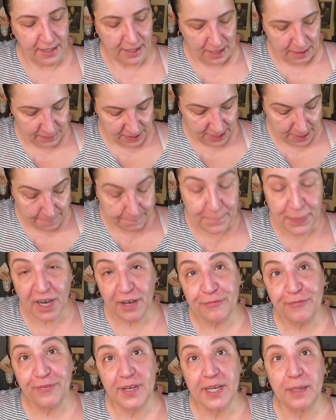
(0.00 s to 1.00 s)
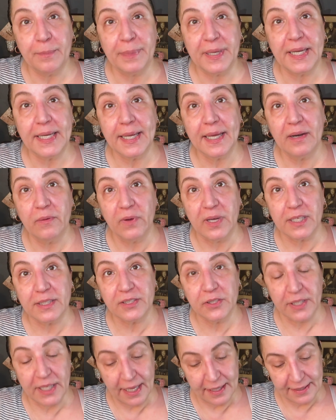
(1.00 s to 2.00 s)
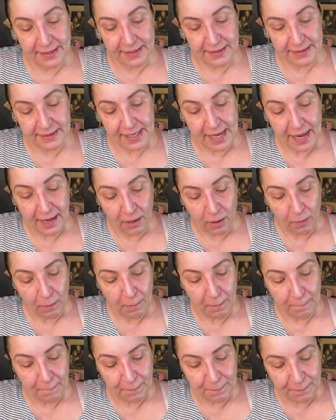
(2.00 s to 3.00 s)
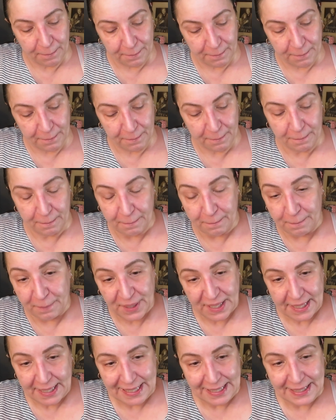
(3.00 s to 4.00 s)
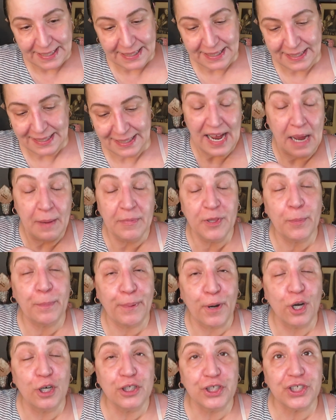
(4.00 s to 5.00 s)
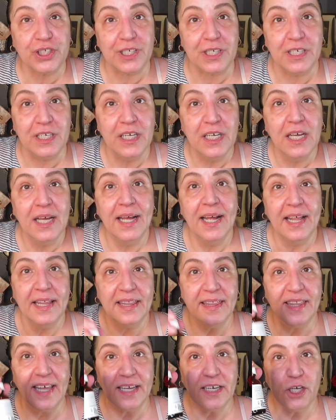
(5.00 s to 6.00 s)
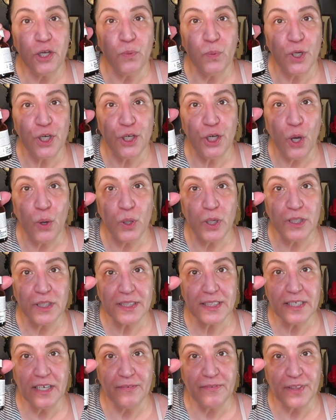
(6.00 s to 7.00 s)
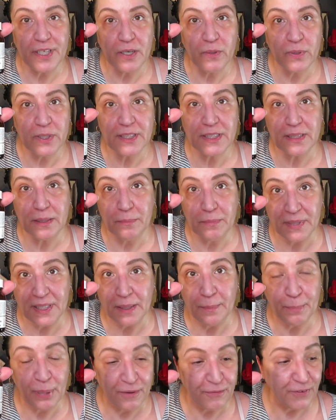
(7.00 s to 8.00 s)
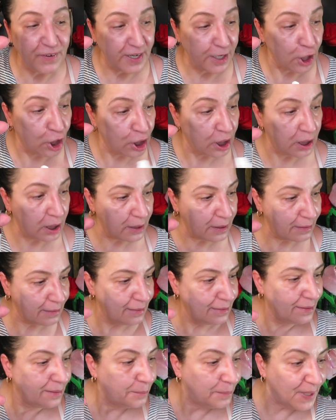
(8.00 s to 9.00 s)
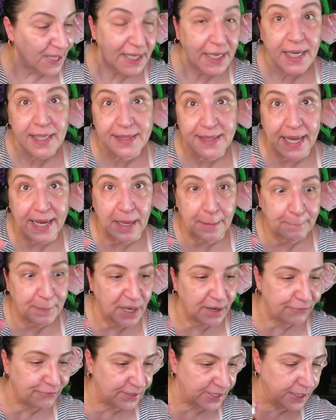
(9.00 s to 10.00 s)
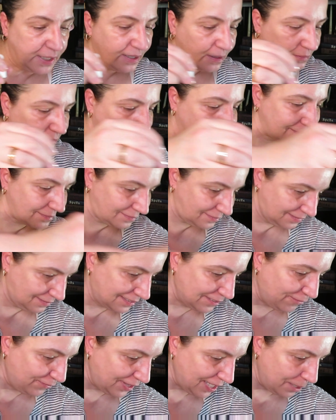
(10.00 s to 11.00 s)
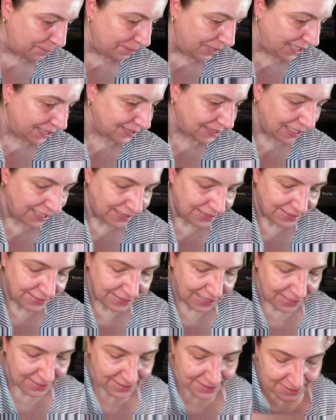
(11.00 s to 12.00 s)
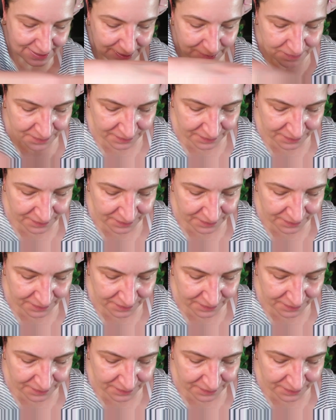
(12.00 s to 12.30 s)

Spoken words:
I mean, I'm puffy to begin with, so that doesn't help. But I'm the person that you would notice if there was some depuffing on, because I am puffy, if that makes any sense.